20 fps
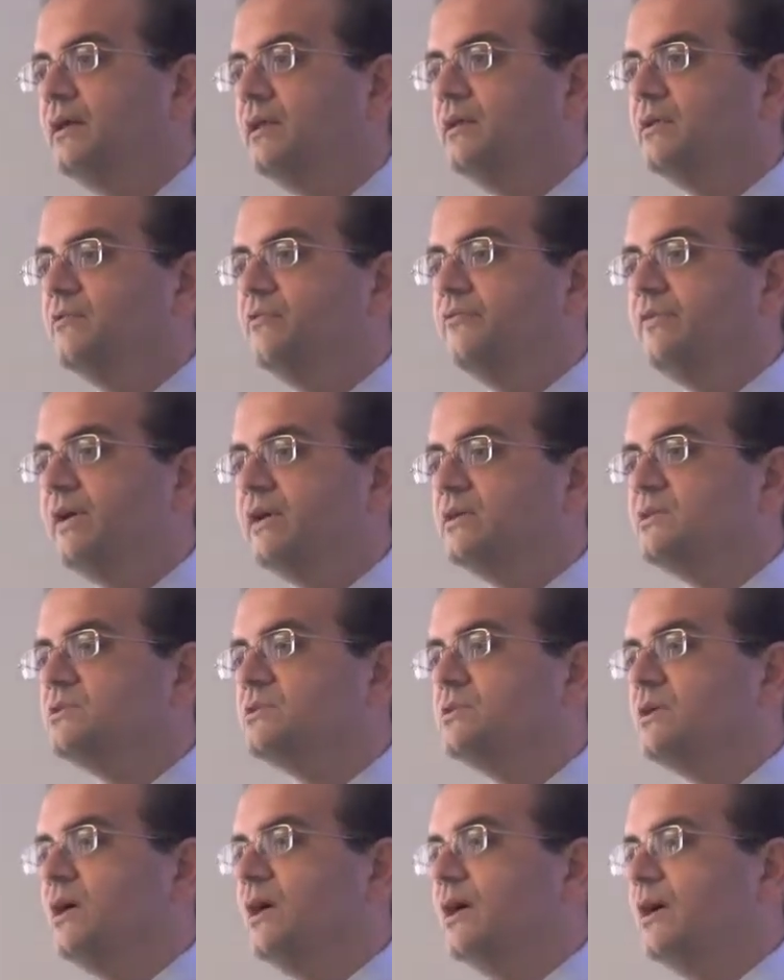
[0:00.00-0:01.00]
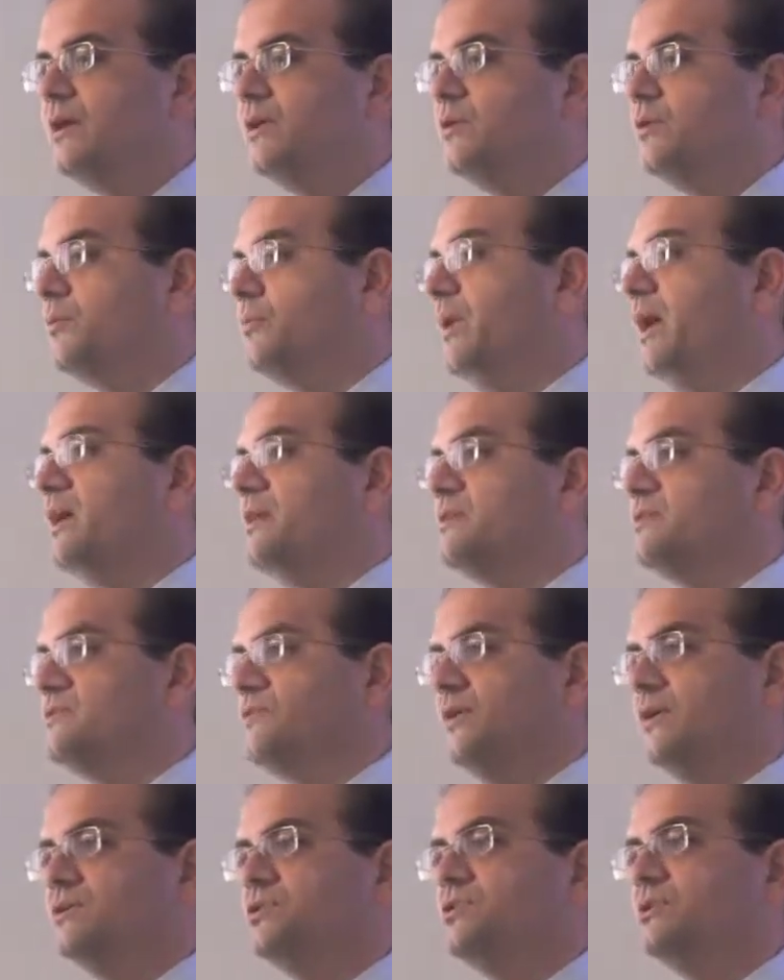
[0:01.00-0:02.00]
It affects your body's
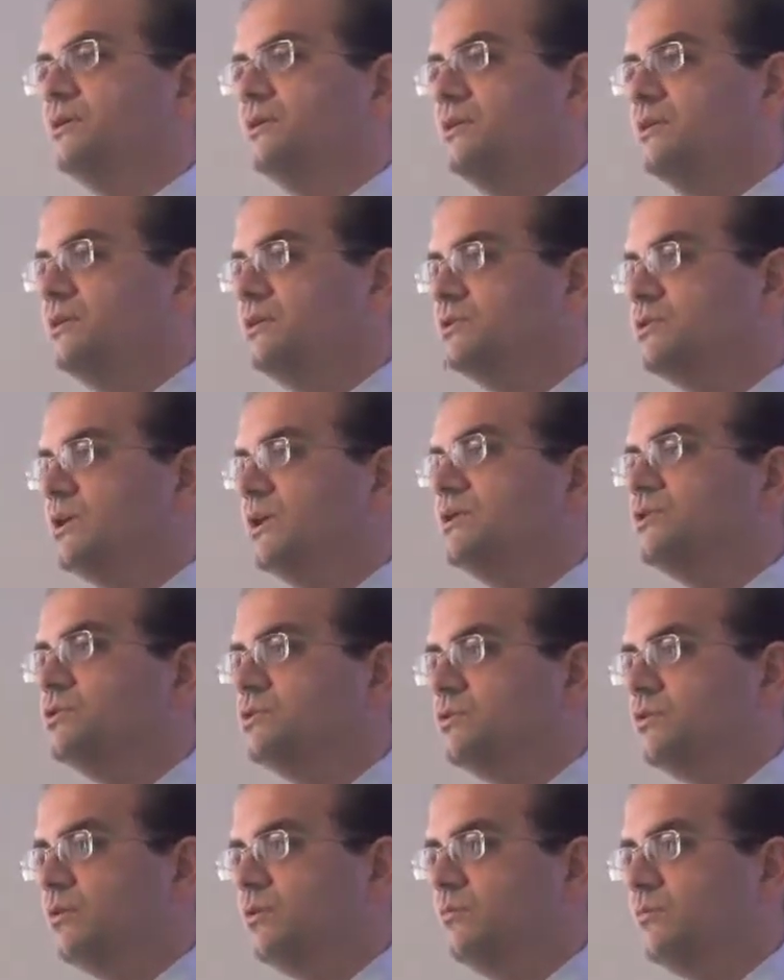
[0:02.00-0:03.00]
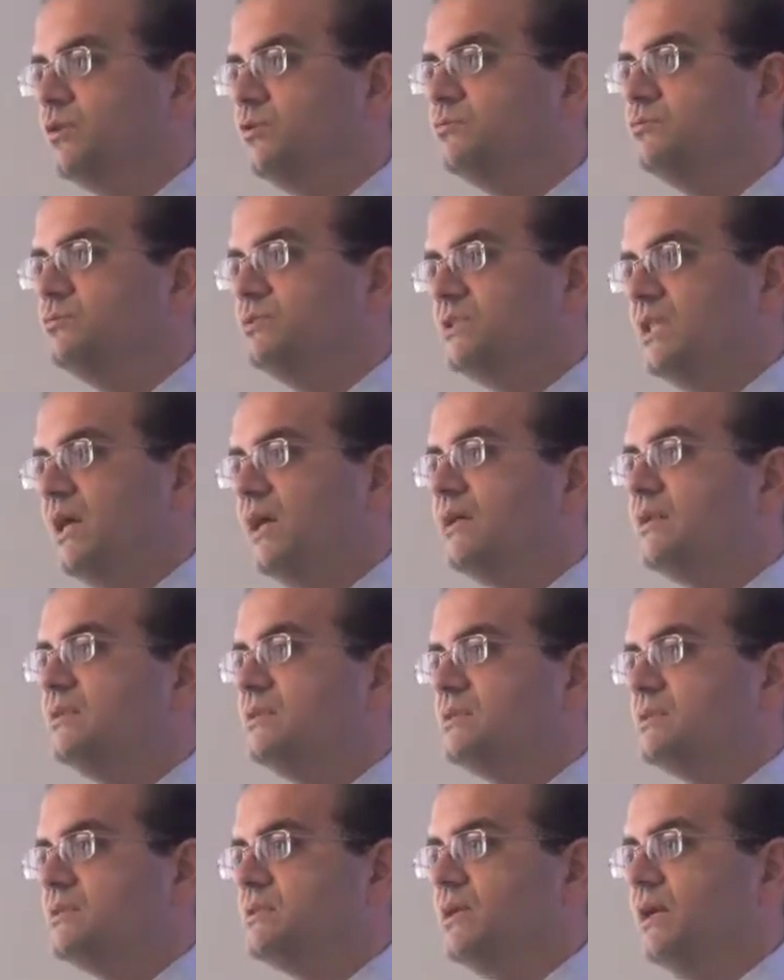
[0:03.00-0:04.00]
function. It changes your immune
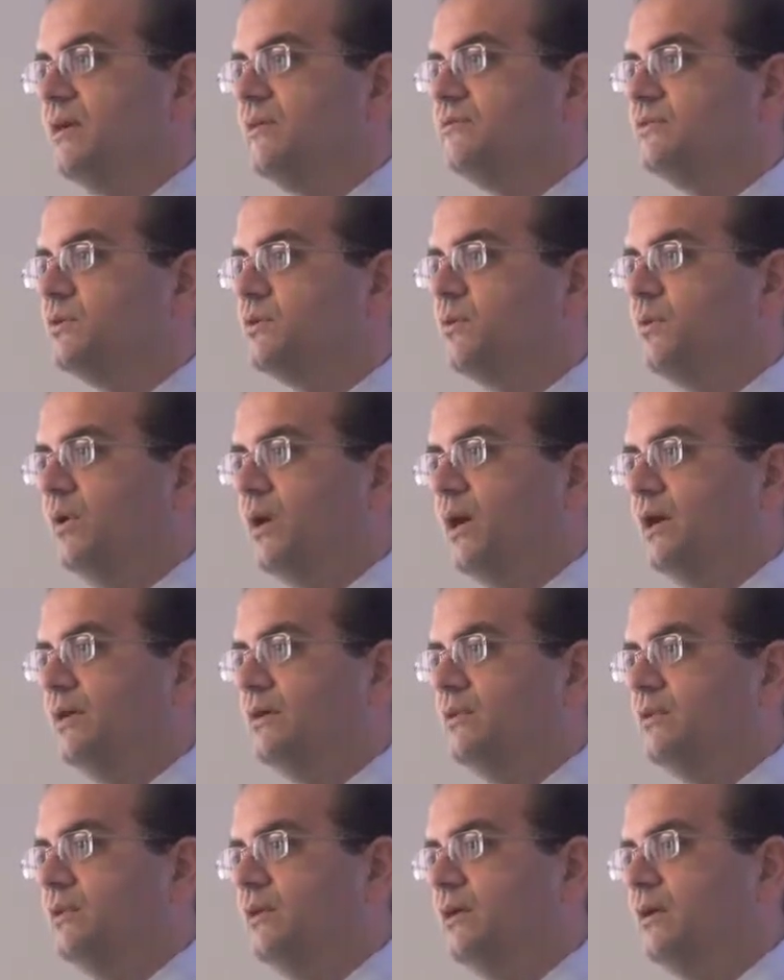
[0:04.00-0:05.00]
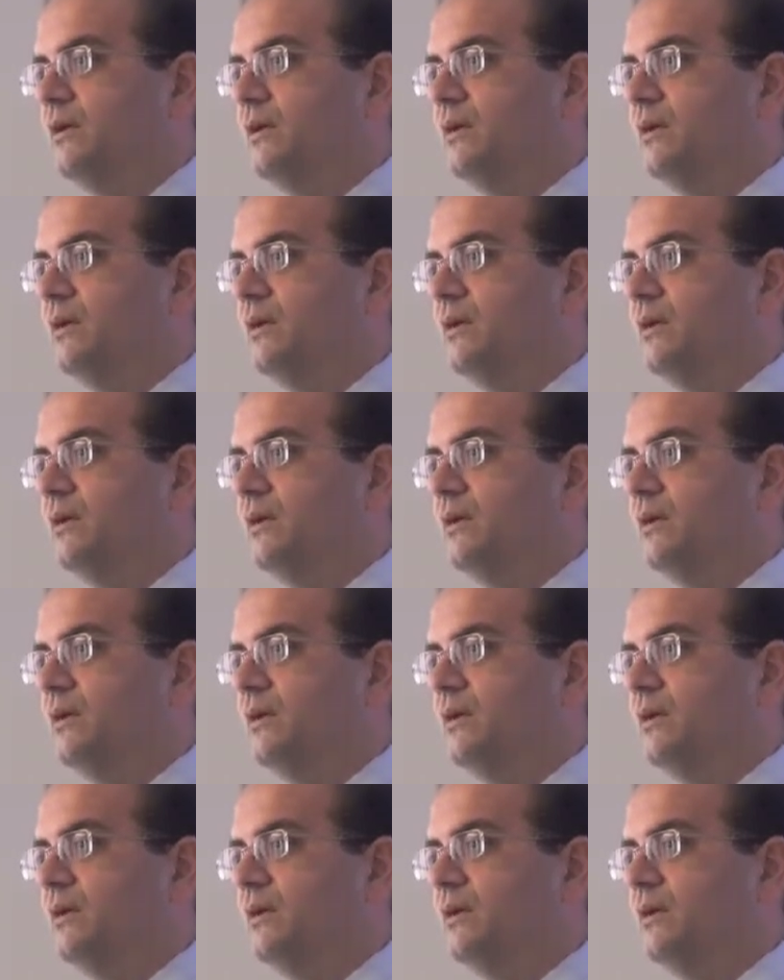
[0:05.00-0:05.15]
status after a while.